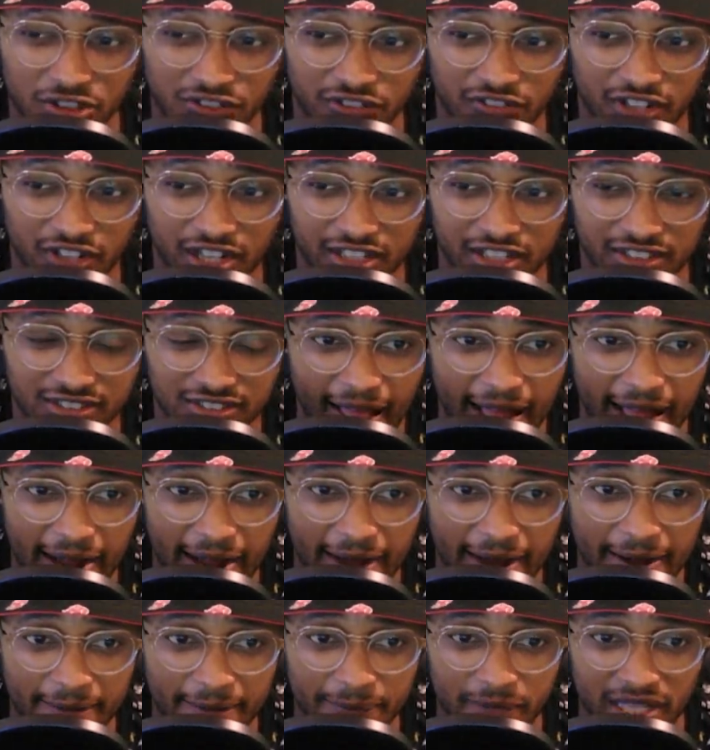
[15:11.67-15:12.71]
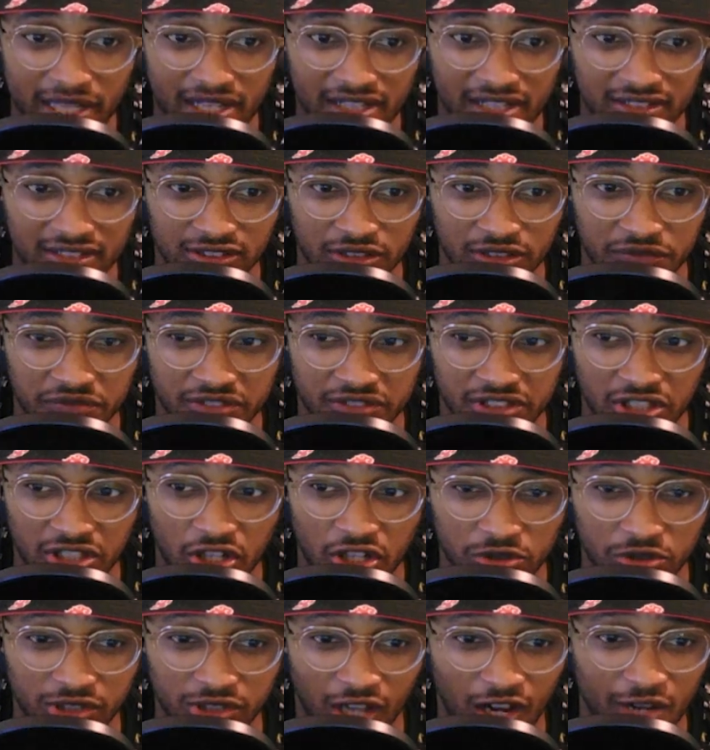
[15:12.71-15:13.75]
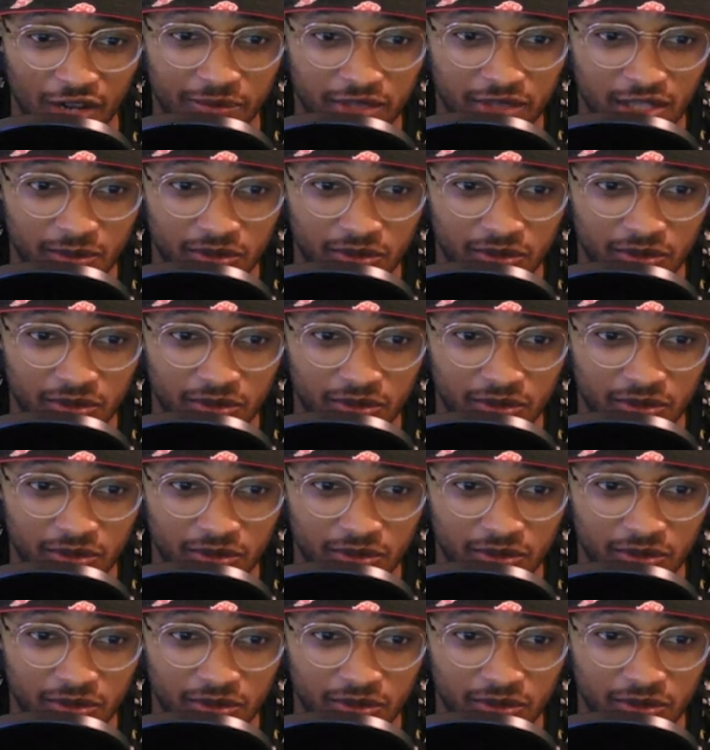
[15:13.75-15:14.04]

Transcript: fights, because of the whole time skip